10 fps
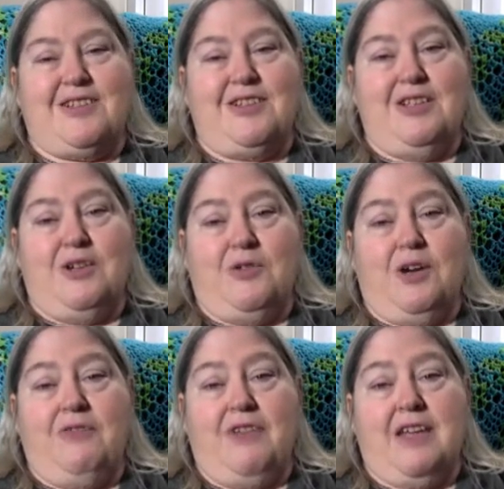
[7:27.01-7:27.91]
you know,
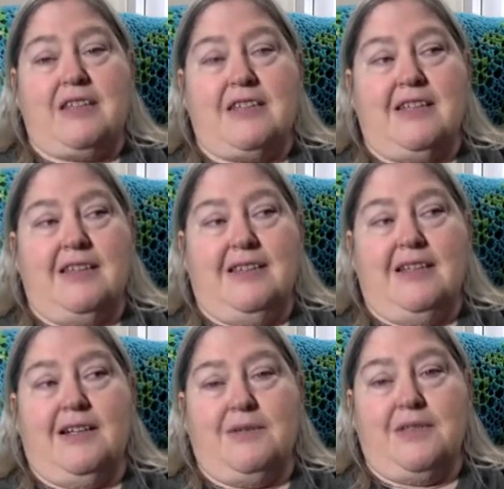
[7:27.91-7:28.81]
quite fascinated that
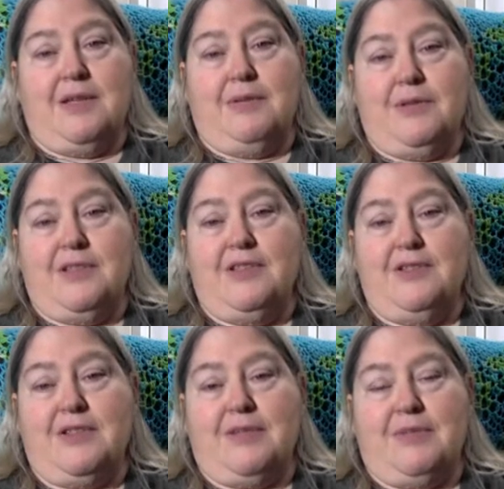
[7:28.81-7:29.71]
I was able to do
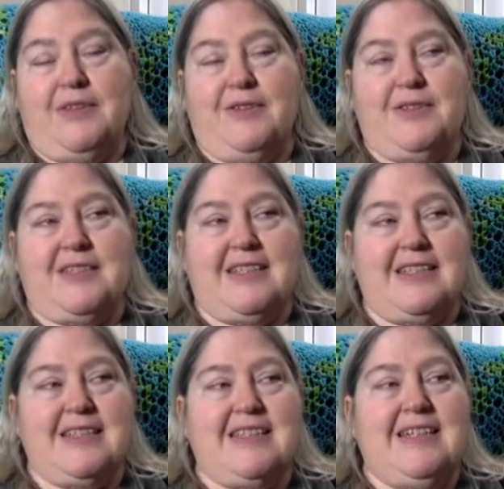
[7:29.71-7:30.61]
some of those
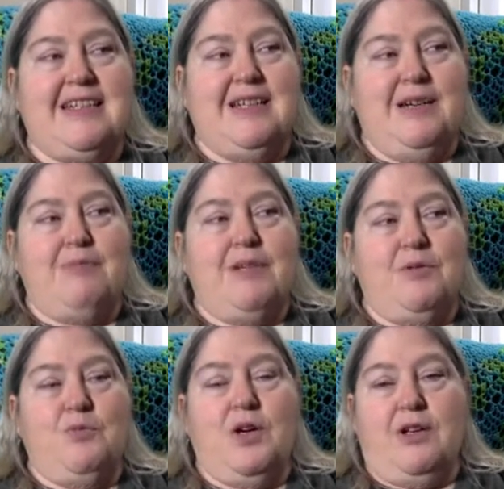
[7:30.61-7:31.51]
things. But
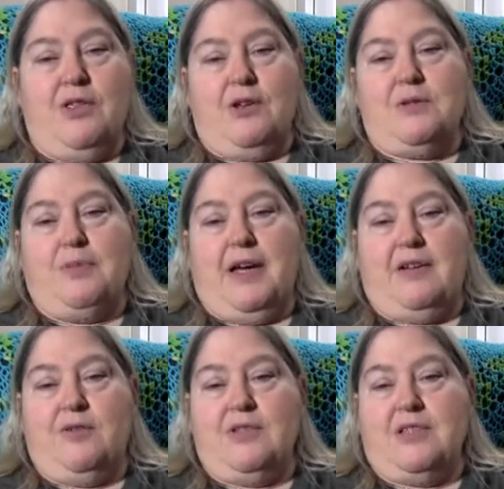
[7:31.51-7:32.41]
in one of those
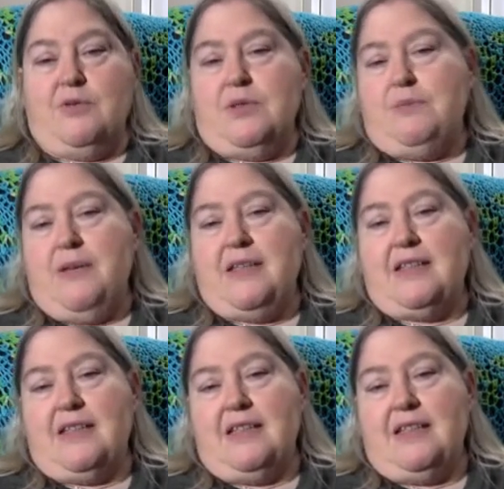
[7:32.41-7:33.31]
patterns, it was
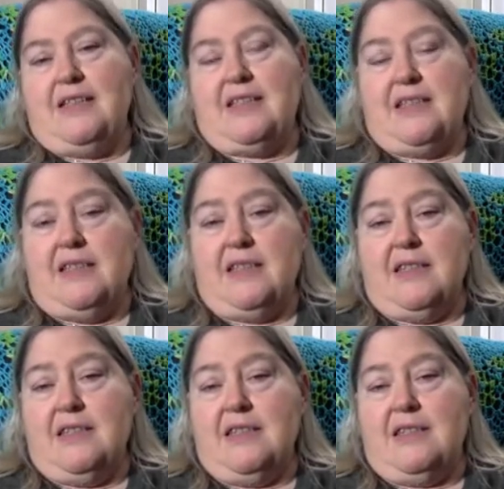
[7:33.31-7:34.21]
basically
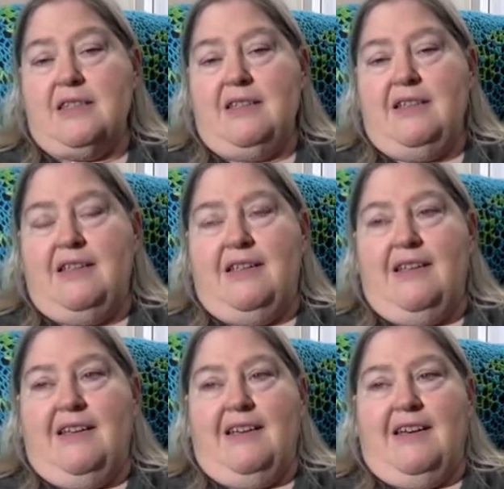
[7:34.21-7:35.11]
seasons,
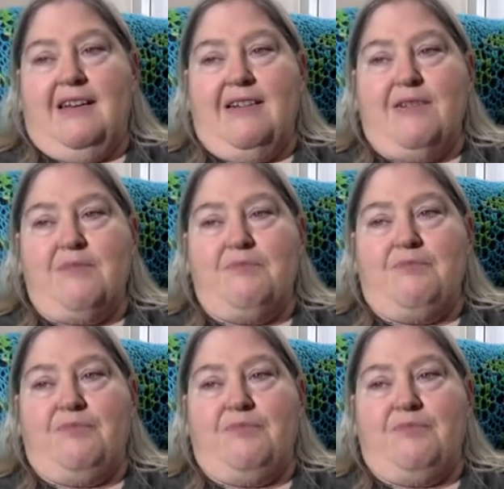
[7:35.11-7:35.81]
um,